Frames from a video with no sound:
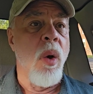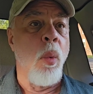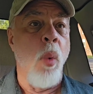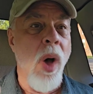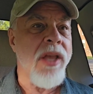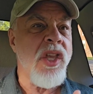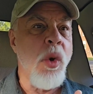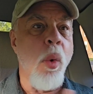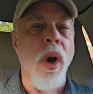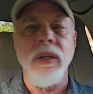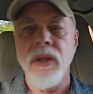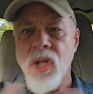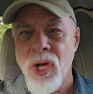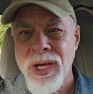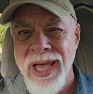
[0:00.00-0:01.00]
What you are
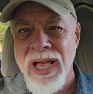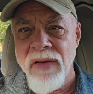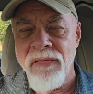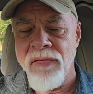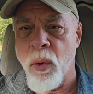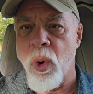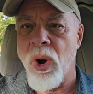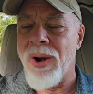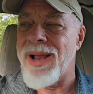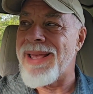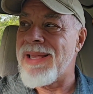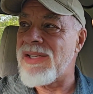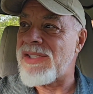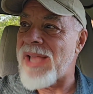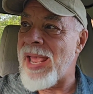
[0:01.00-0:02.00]
looking for
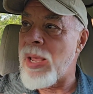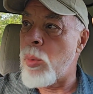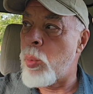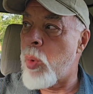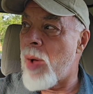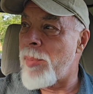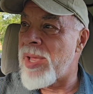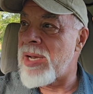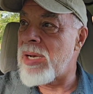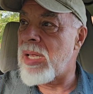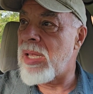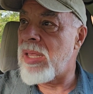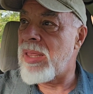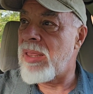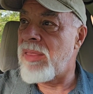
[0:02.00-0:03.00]
is a woman
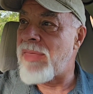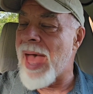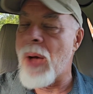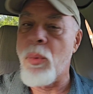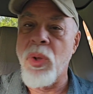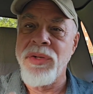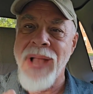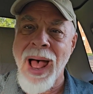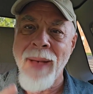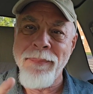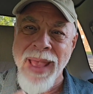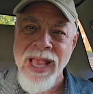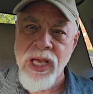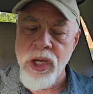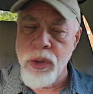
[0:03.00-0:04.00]
that will not
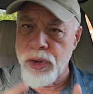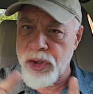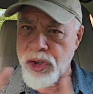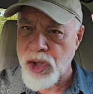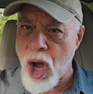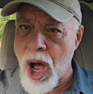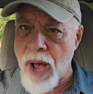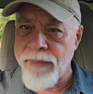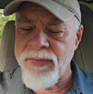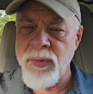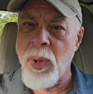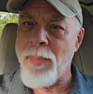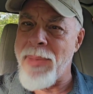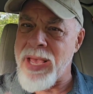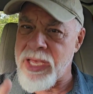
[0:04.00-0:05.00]
make you soft,
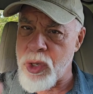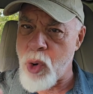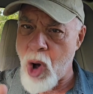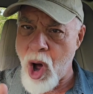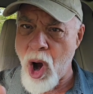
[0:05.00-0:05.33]
but make you